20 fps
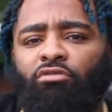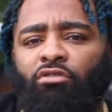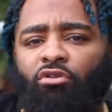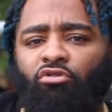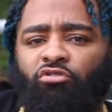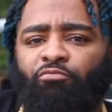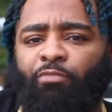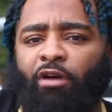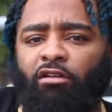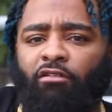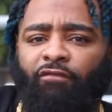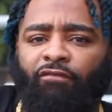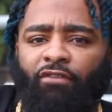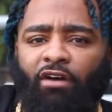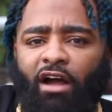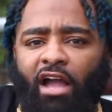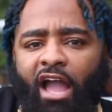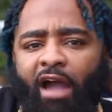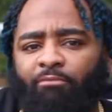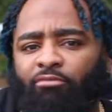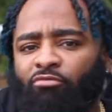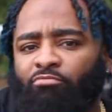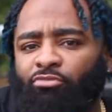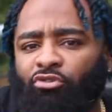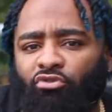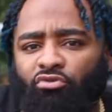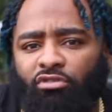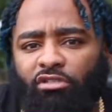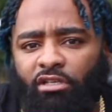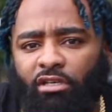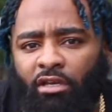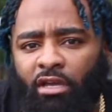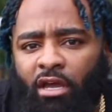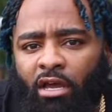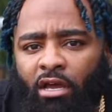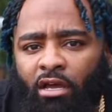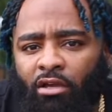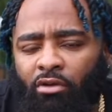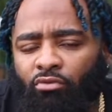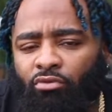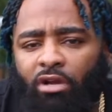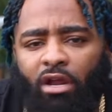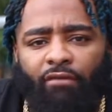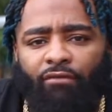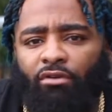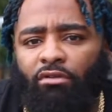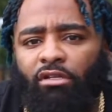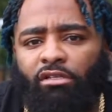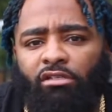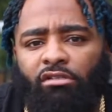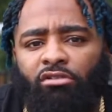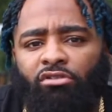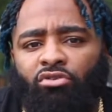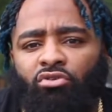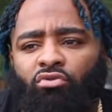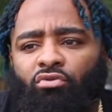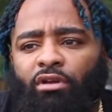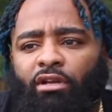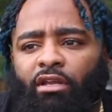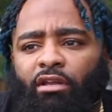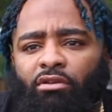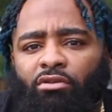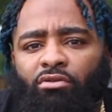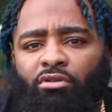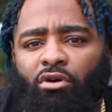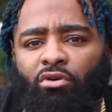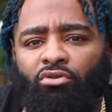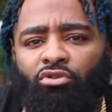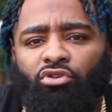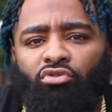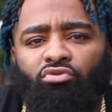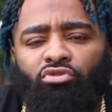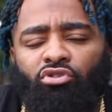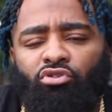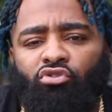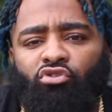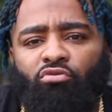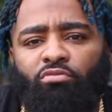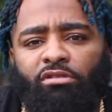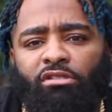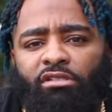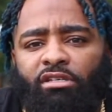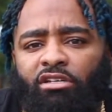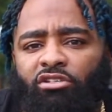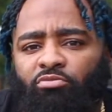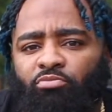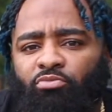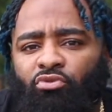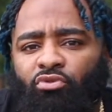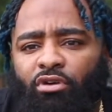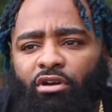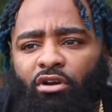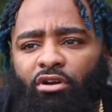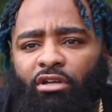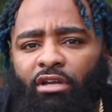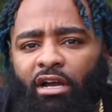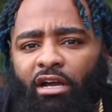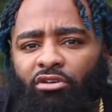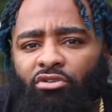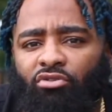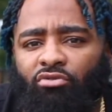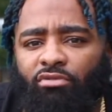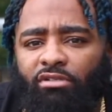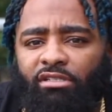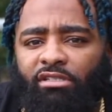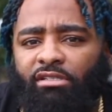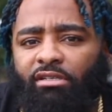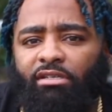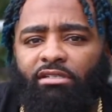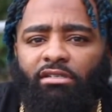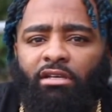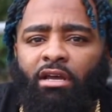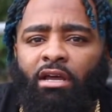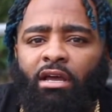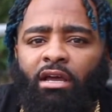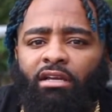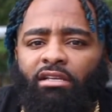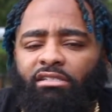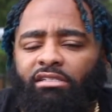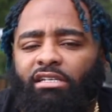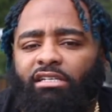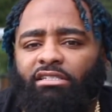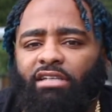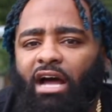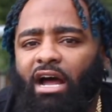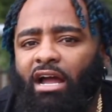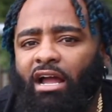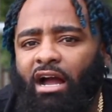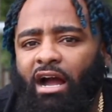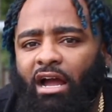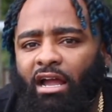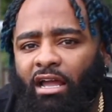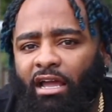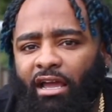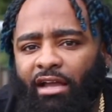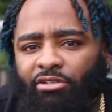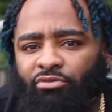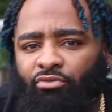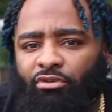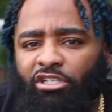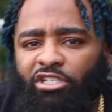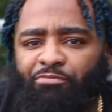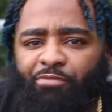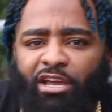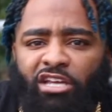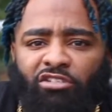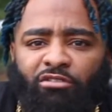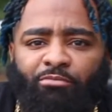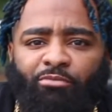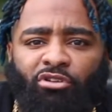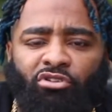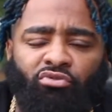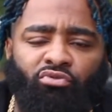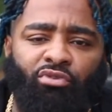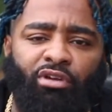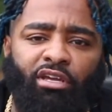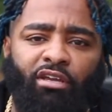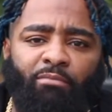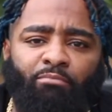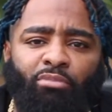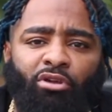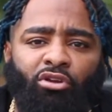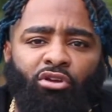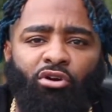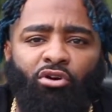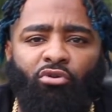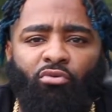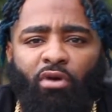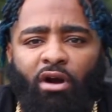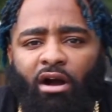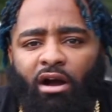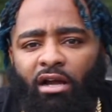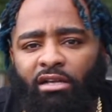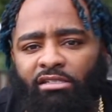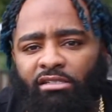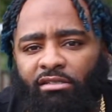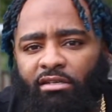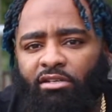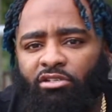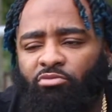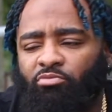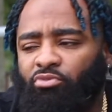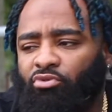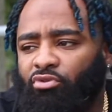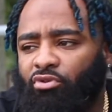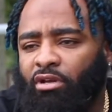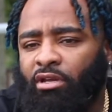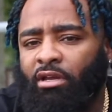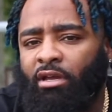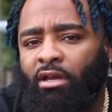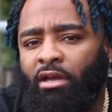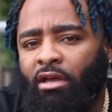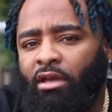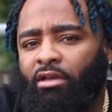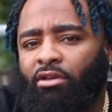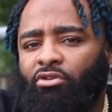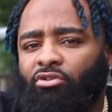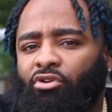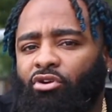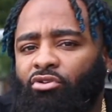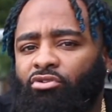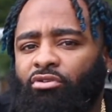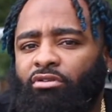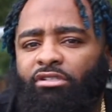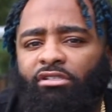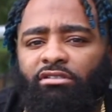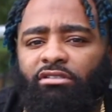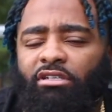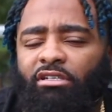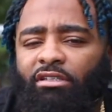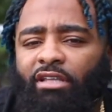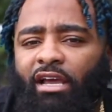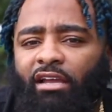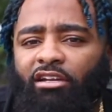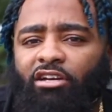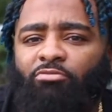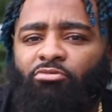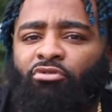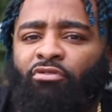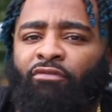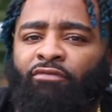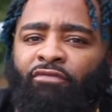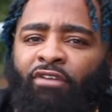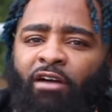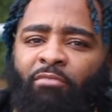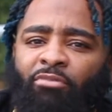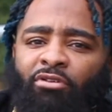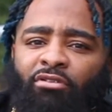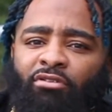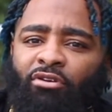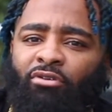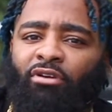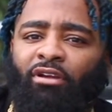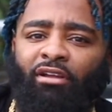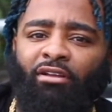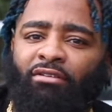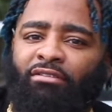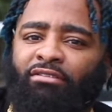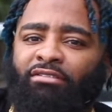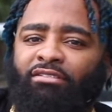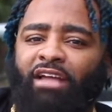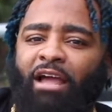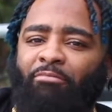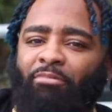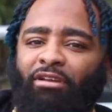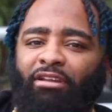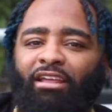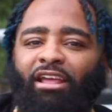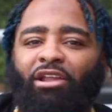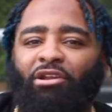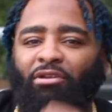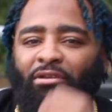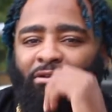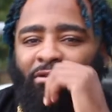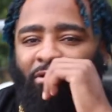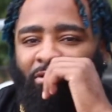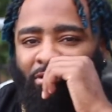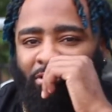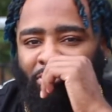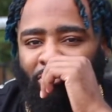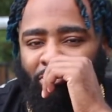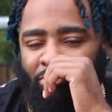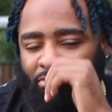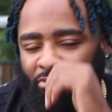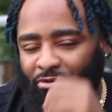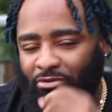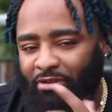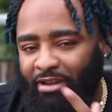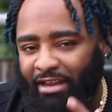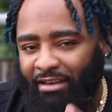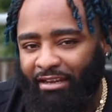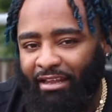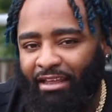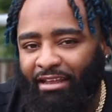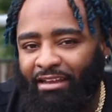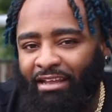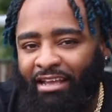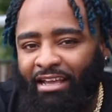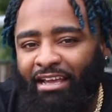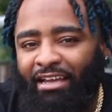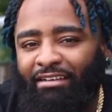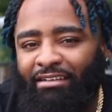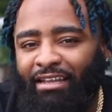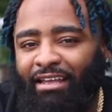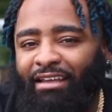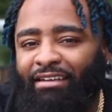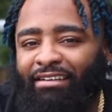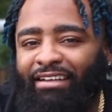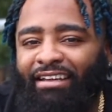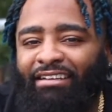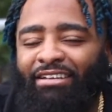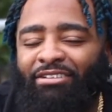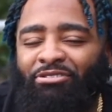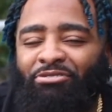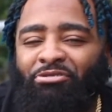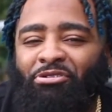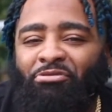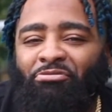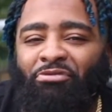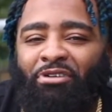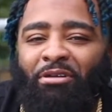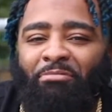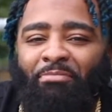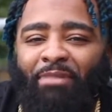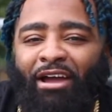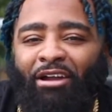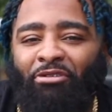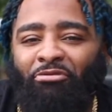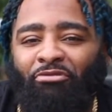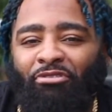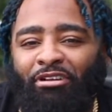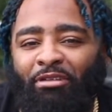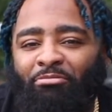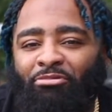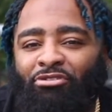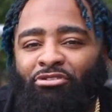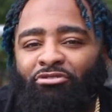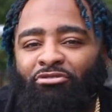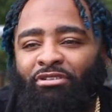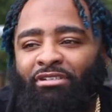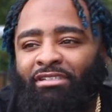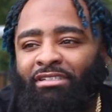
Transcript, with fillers: You know, Spotify, Apple Music, whatever you listen to it in. You know, YouTube, Six Boy. All you gotta do is six six I I X with a space in between B O Y Six Boy. You know, you just look that up. You can find you know, type in, in go to your Google. You, there they they let you know around matter what I'm doing.